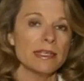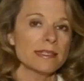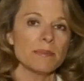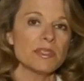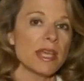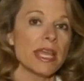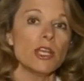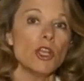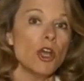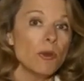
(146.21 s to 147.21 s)
Some say
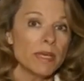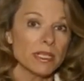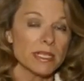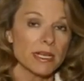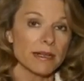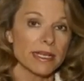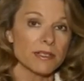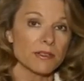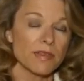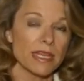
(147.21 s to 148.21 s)
no military
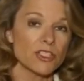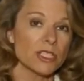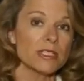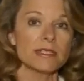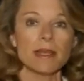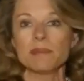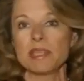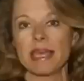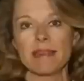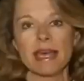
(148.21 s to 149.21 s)
intervention, some
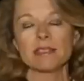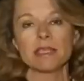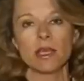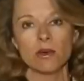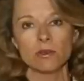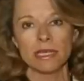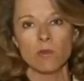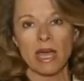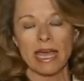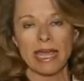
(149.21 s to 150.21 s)
say that's the only
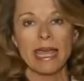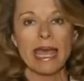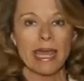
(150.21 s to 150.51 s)
way,